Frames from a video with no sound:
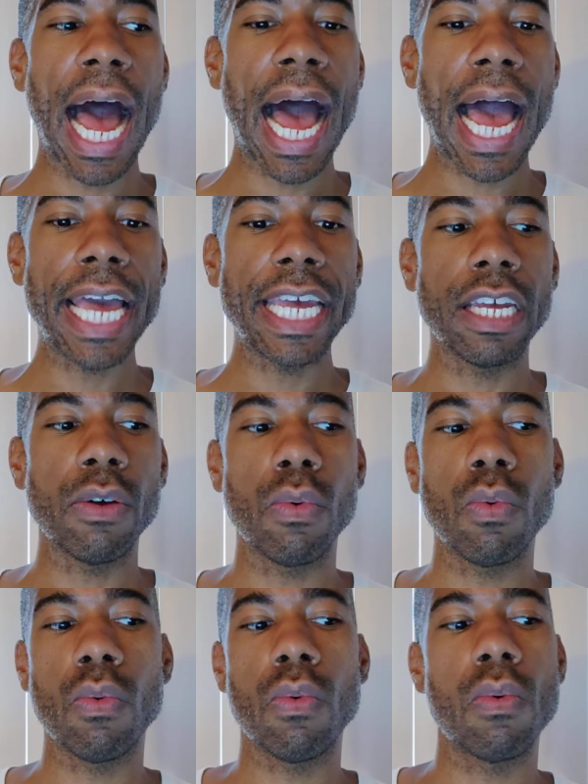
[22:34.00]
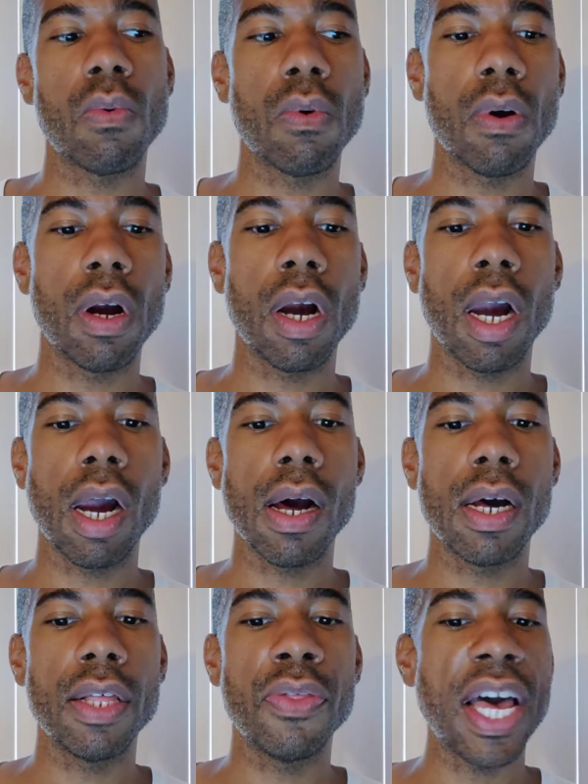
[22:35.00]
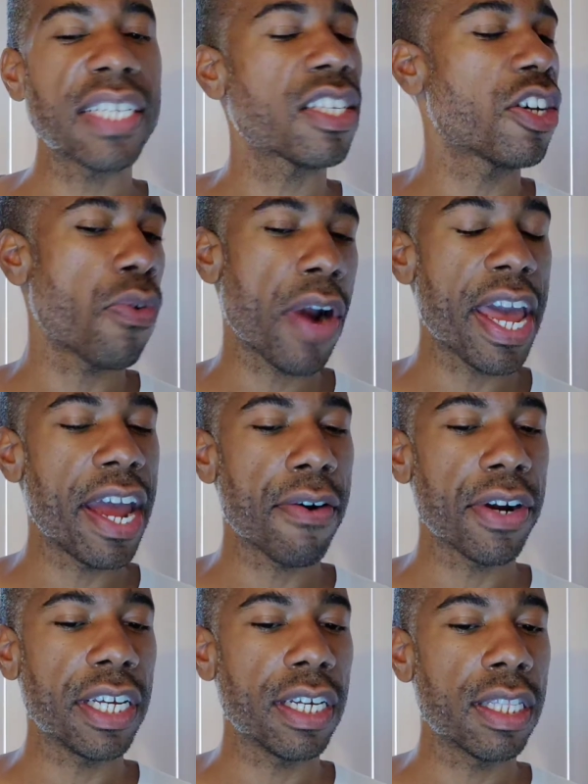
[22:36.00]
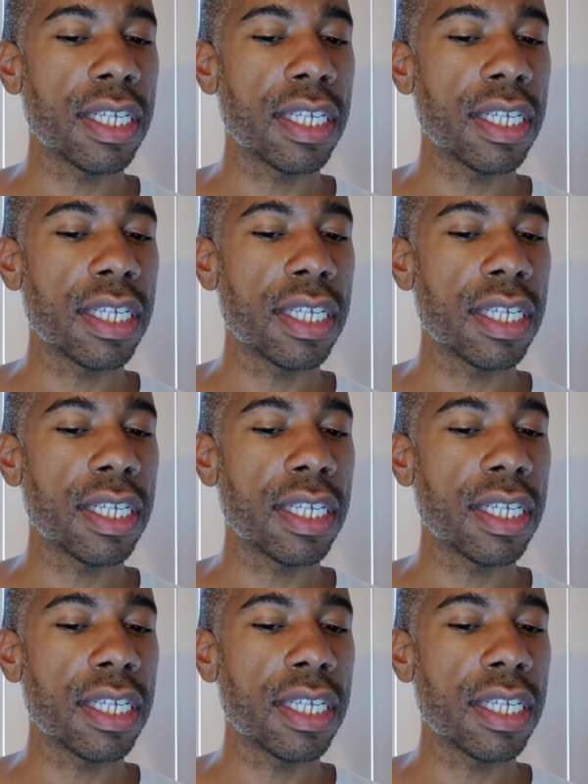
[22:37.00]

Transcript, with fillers: I, that's a gray area.